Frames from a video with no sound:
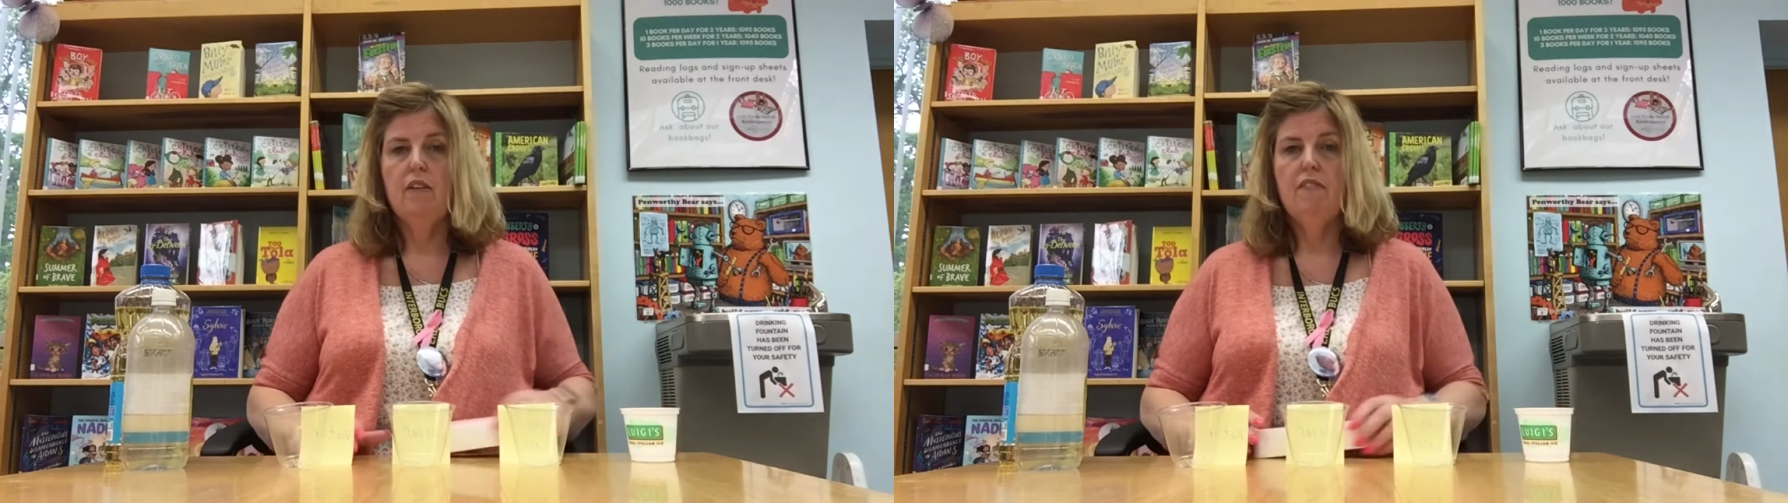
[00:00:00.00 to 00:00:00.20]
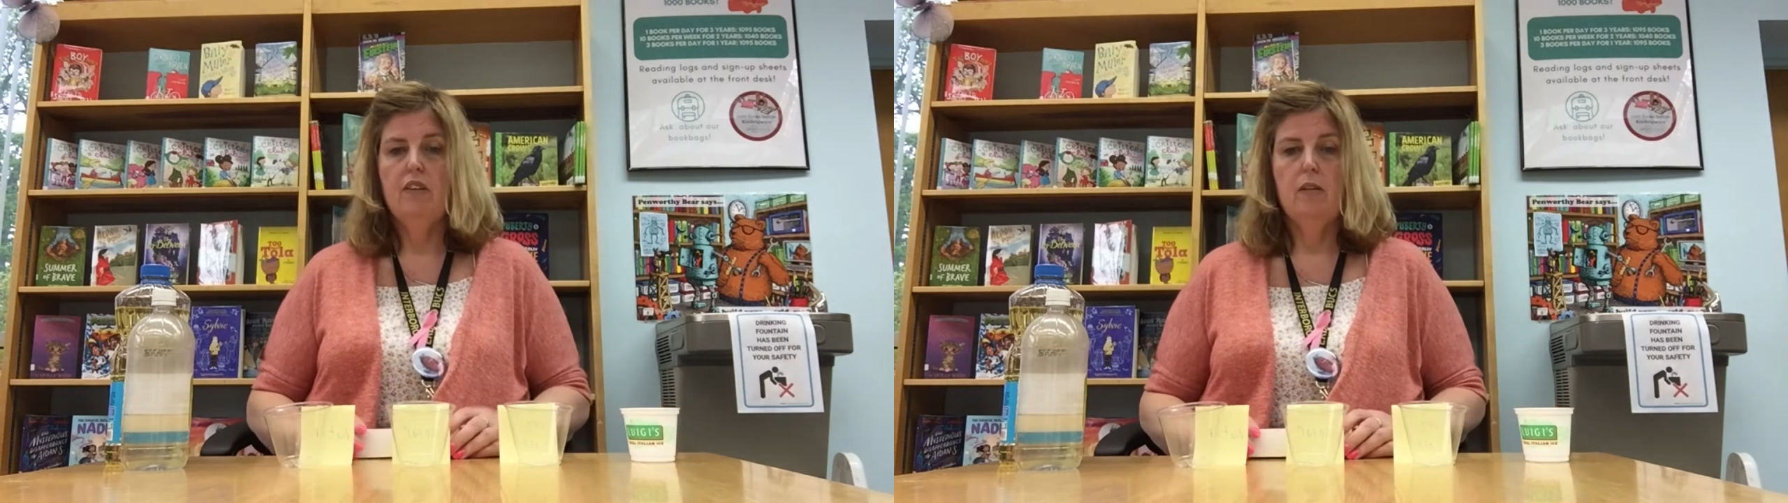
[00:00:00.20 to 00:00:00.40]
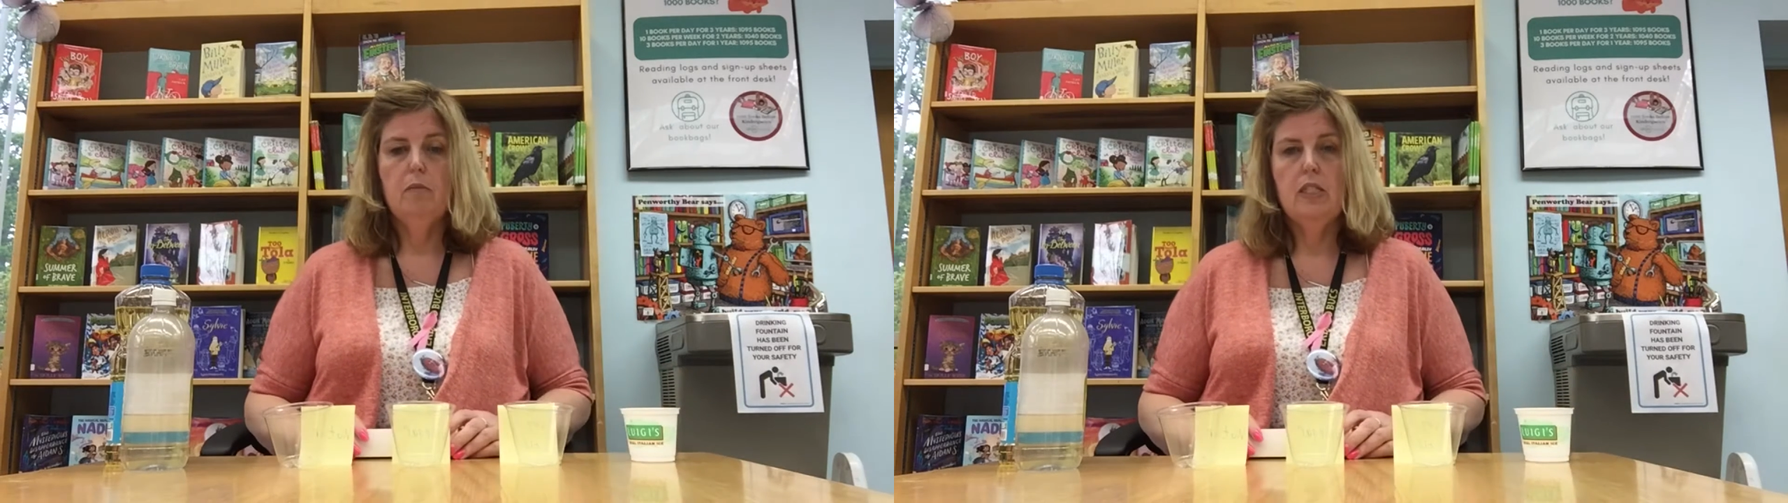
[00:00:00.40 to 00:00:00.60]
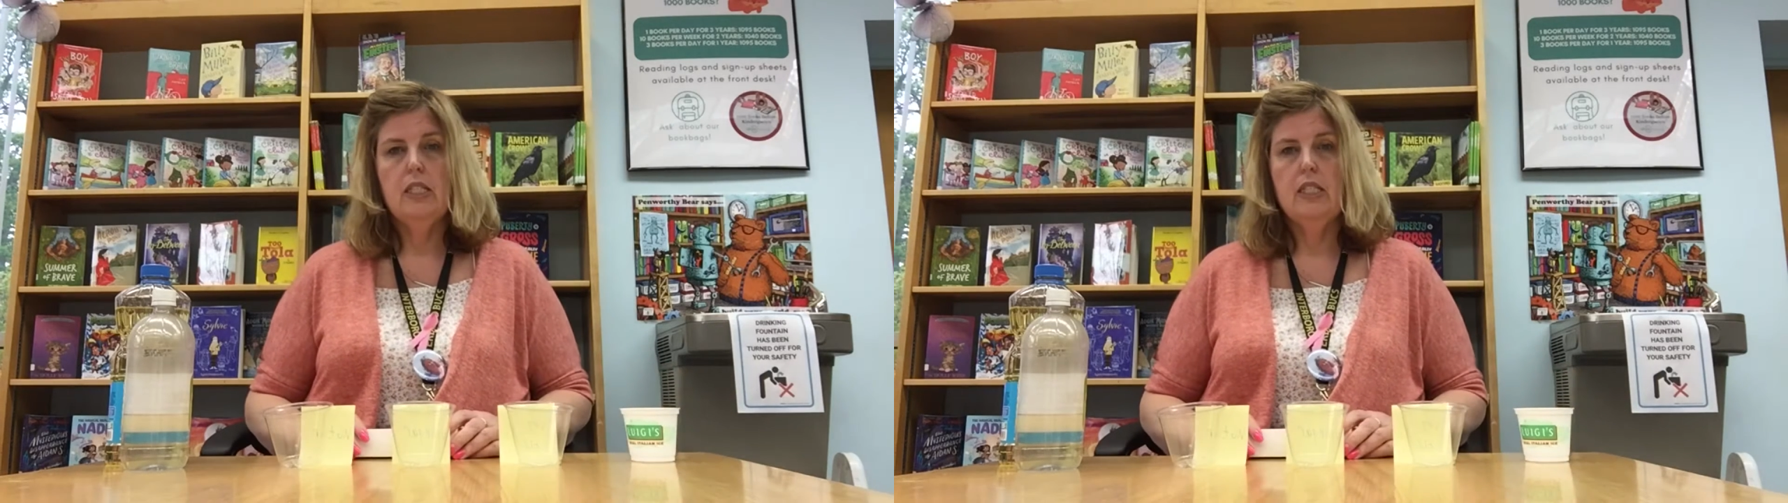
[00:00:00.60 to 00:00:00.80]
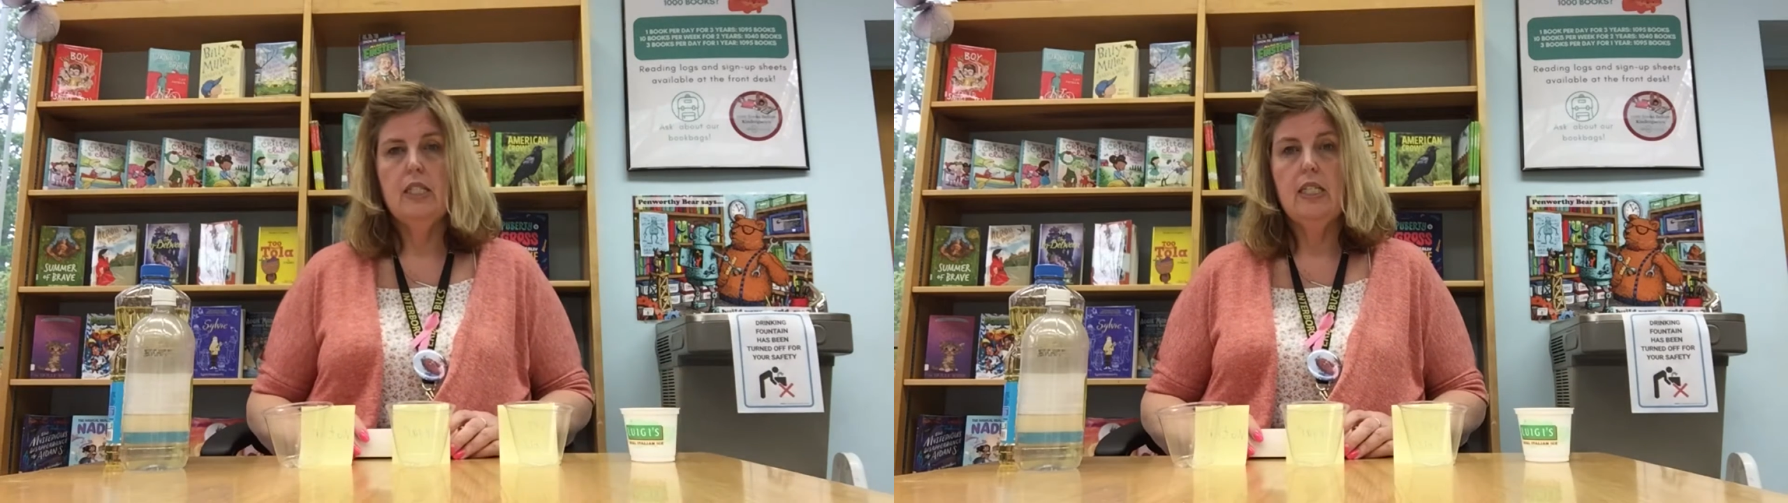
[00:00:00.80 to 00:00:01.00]

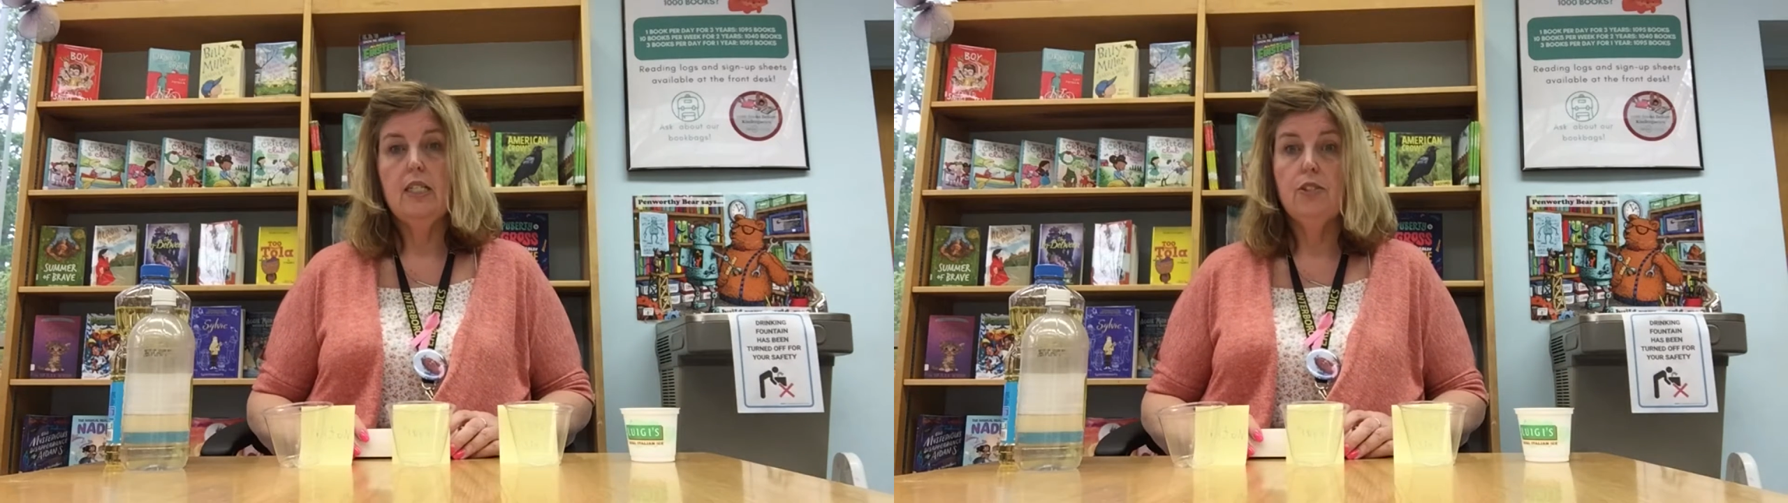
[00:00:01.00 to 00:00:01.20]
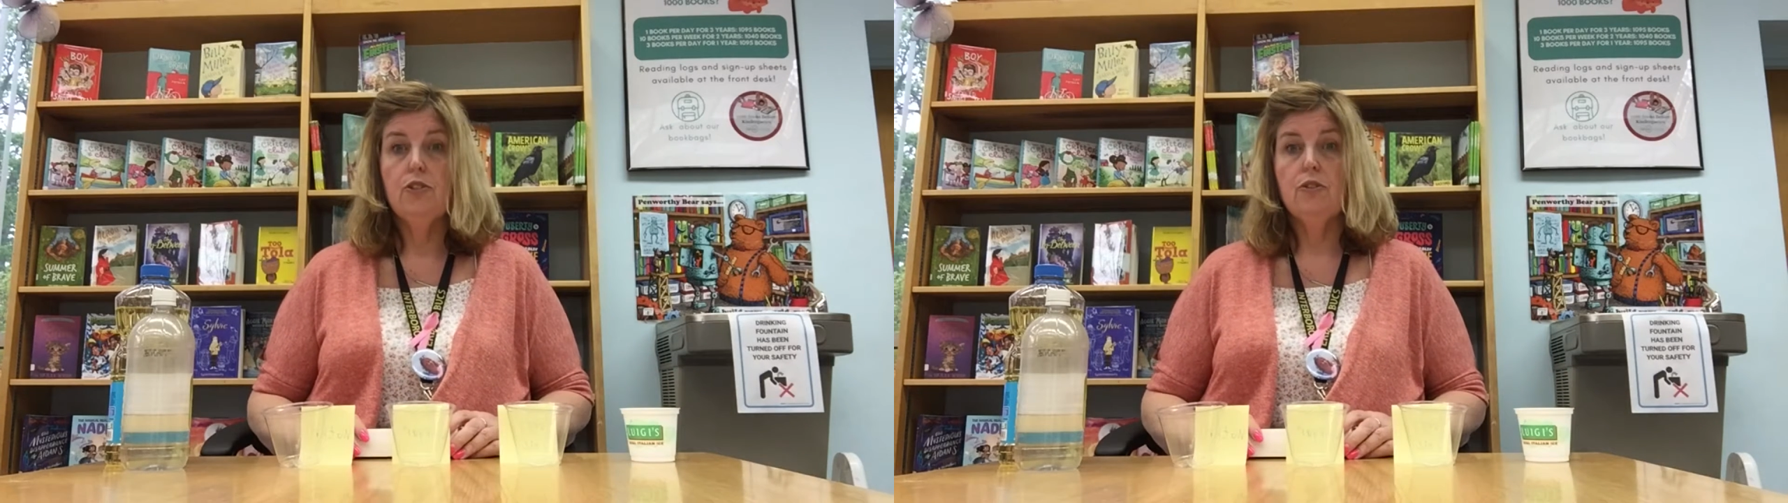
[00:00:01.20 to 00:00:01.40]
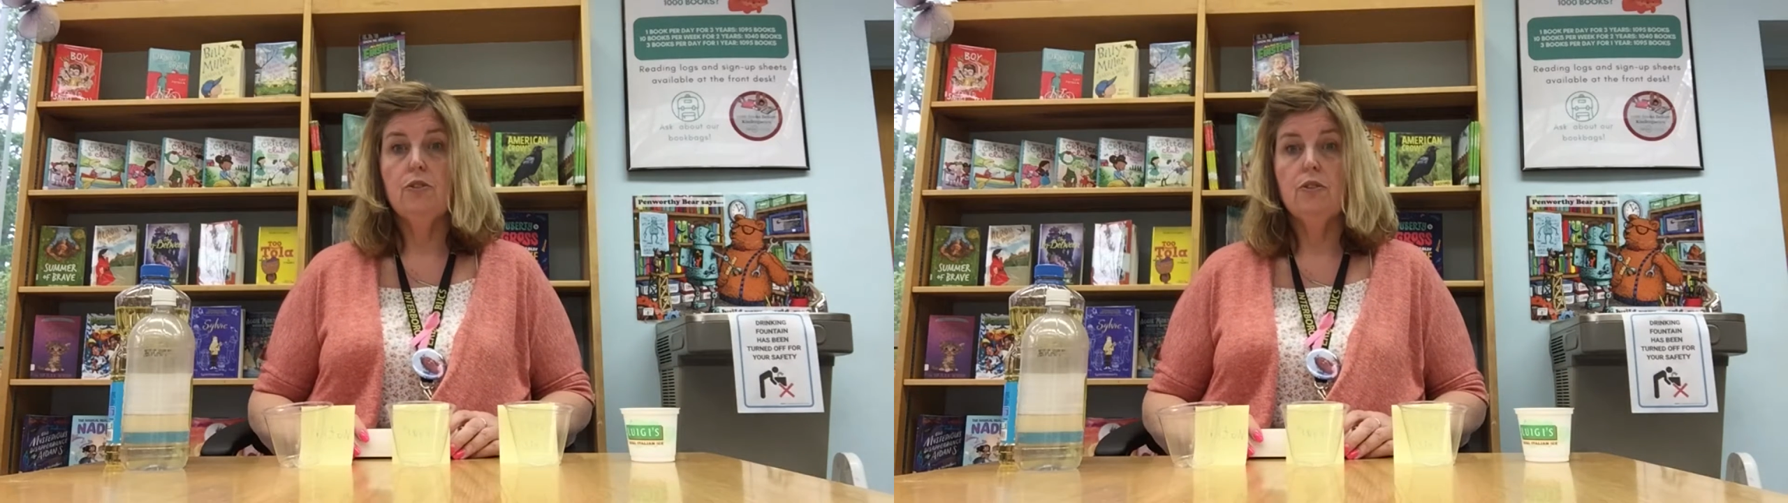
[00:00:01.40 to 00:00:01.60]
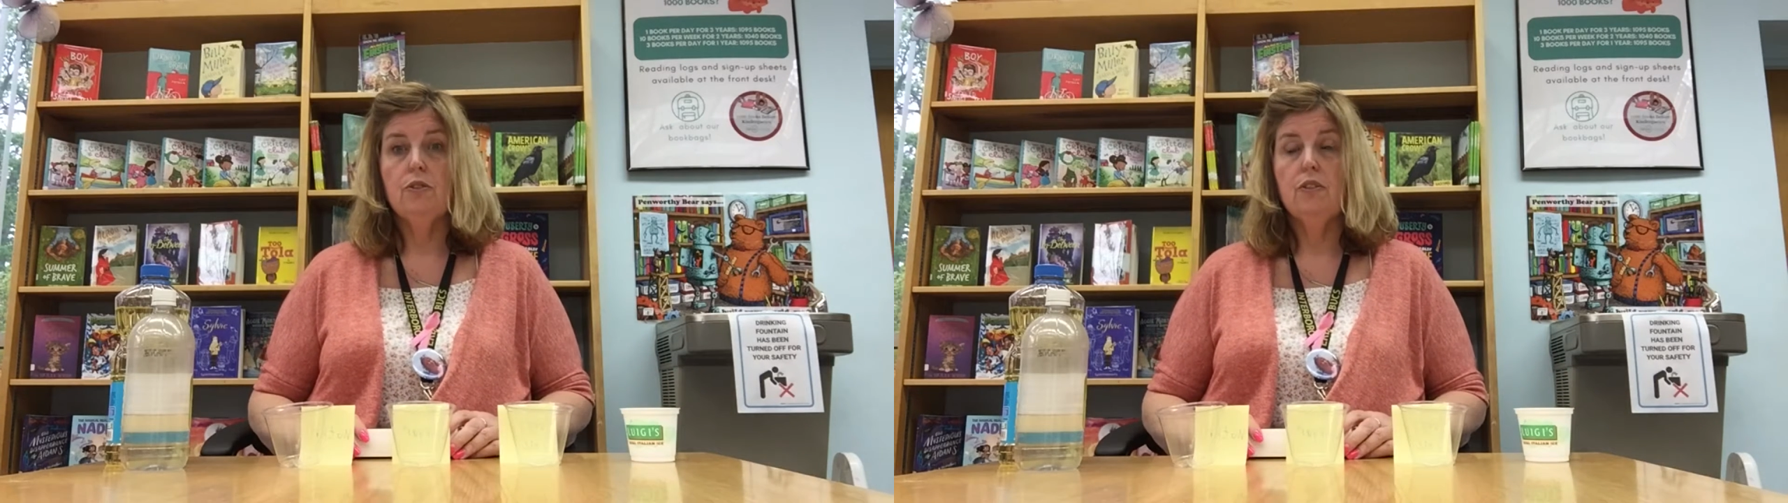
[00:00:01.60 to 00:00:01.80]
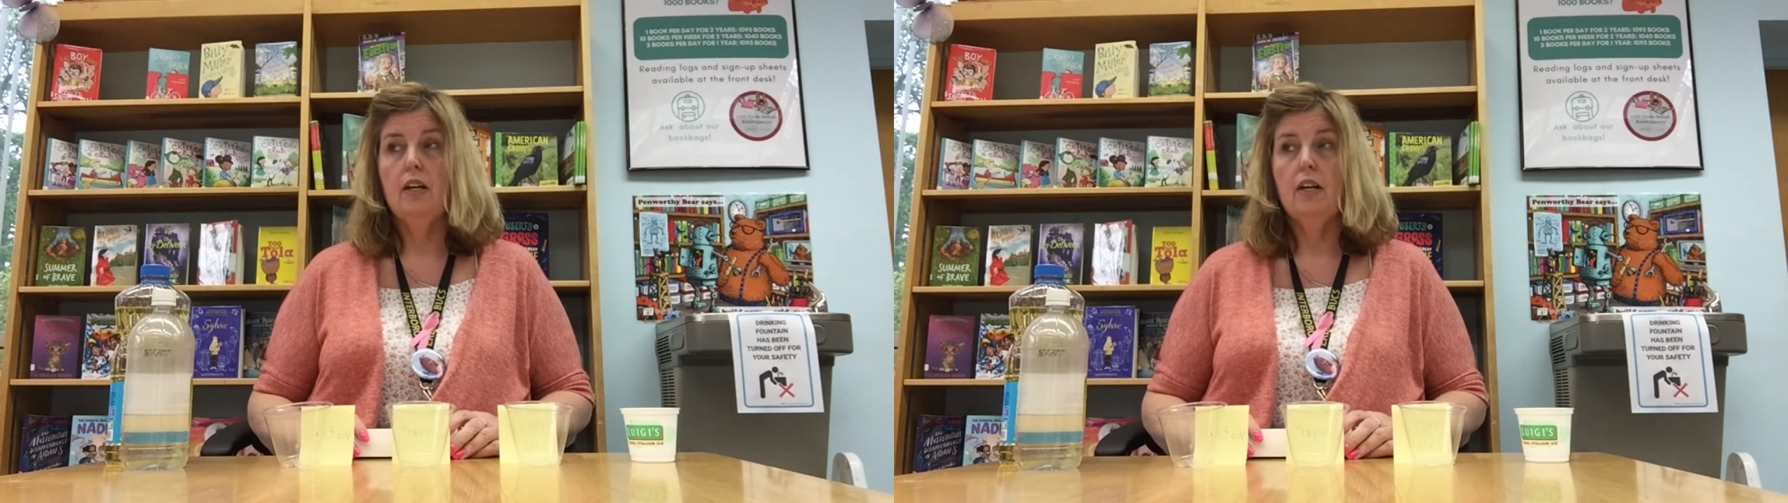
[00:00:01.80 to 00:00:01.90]
famous Easter